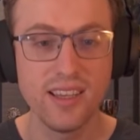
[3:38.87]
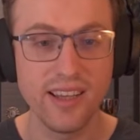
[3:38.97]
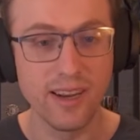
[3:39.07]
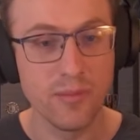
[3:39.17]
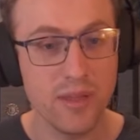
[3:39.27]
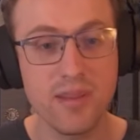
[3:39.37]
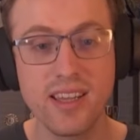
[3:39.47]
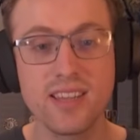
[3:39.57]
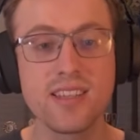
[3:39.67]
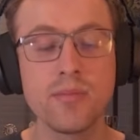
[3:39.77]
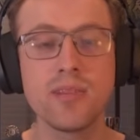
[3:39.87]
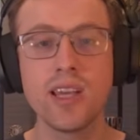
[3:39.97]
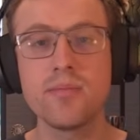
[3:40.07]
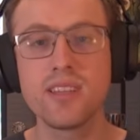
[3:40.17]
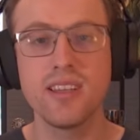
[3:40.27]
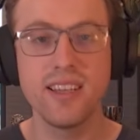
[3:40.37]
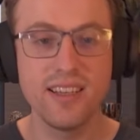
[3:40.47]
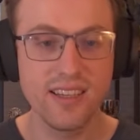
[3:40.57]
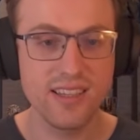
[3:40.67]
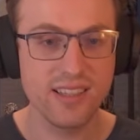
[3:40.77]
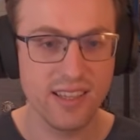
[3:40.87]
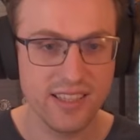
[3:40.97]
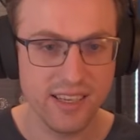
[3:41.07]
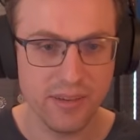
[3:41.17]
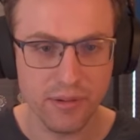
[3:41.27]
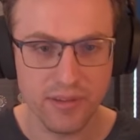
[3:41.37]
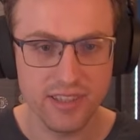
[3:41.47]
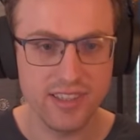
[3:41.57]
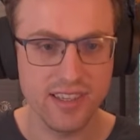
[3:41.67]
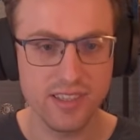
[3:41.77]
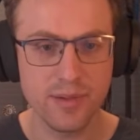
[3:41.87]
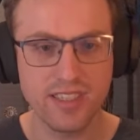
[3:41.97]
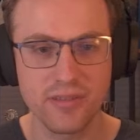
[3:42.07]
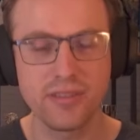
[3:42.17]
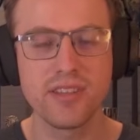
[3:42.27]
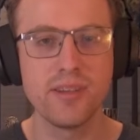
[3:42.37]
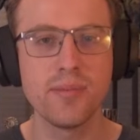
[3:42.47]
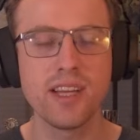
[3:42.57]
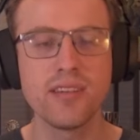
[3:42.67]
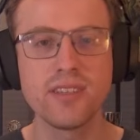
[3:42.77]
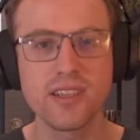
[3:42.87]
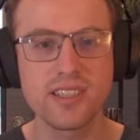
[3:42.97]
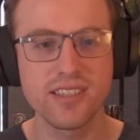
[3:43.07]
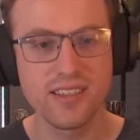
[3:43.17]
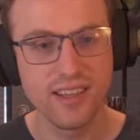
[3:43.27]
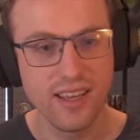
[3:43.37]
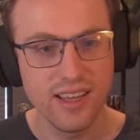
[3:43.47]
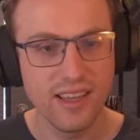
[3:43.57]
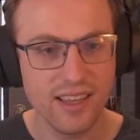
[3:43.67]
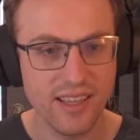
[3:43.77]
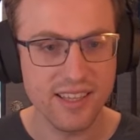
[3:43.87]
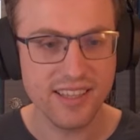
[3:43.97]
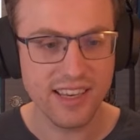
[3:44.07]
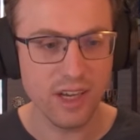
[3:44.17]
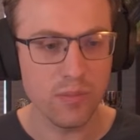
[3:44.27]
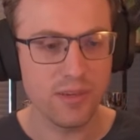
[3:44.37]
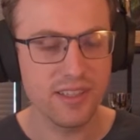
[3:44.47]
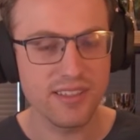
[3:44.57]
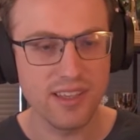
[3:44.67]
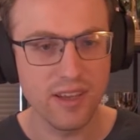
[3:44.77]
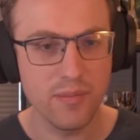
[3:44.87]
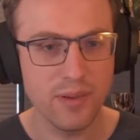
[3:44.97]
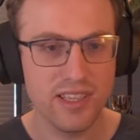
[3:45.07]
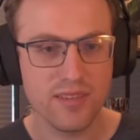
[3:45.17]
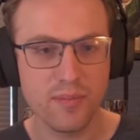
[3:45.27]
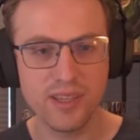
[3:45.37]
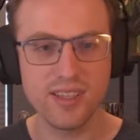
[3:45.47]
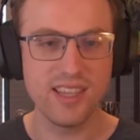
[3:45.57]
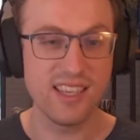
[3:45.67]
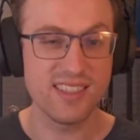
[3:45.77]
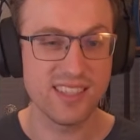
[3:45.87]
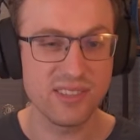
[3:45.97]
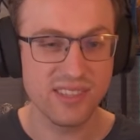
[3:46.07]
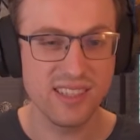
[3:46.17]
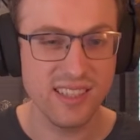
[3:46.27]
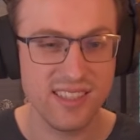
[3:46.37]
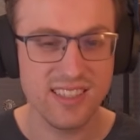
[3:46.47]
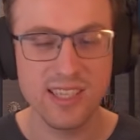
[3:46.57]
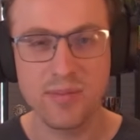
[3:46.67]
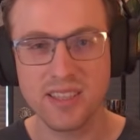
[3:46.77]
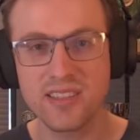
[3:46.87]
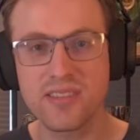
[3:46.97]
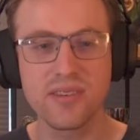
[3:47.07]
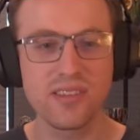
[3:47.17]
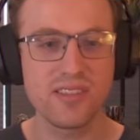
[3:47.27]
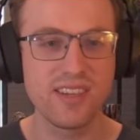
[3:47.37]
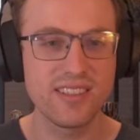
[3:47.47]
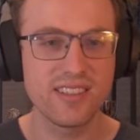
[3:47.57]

And then maybe you get sometimes a nice legendary with it, and especially with the mana reduction, it can help it a bit, but yeah, still, doesn't seem like the strongest, right?